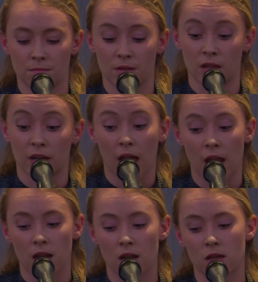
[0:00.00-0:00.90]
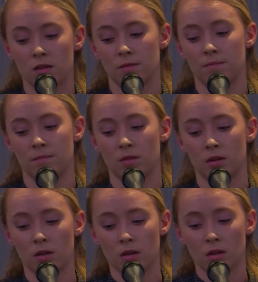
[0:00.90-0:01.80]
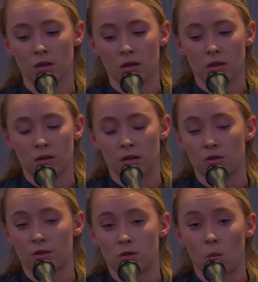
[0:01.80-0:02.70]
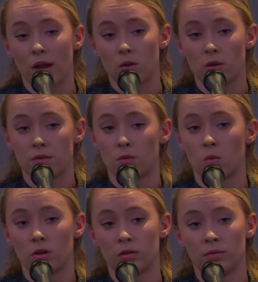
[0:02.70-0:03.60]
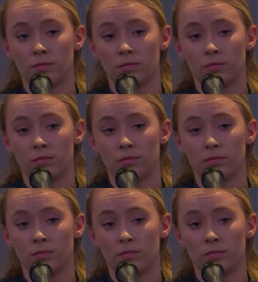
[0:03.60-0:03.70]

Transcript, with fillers: But then again, neither does the white noise of the world.